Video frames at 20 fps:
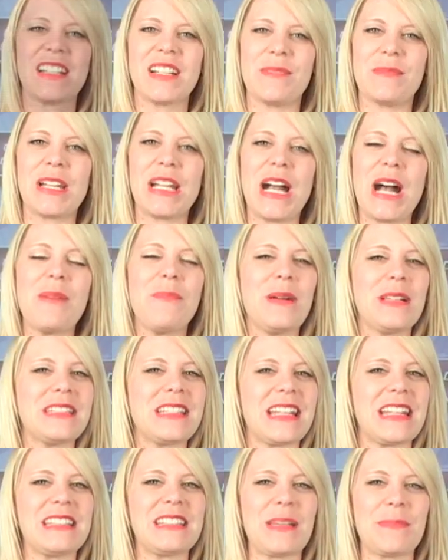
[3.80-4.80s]
Coming up on
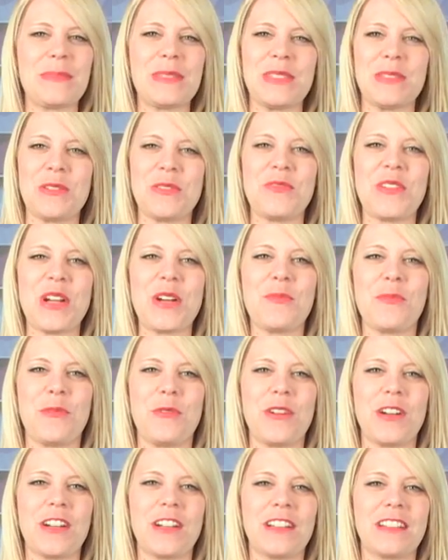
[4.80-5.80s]
today's episode of
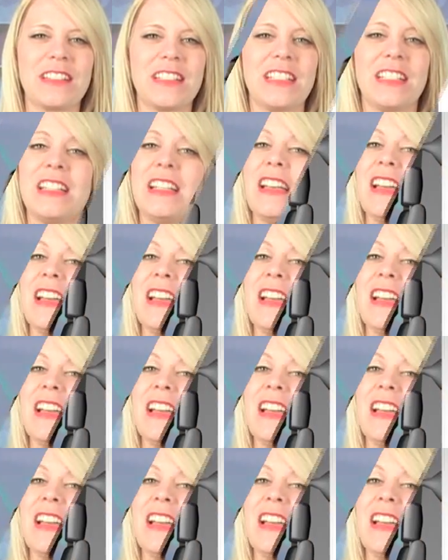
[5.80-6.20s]
Airborne,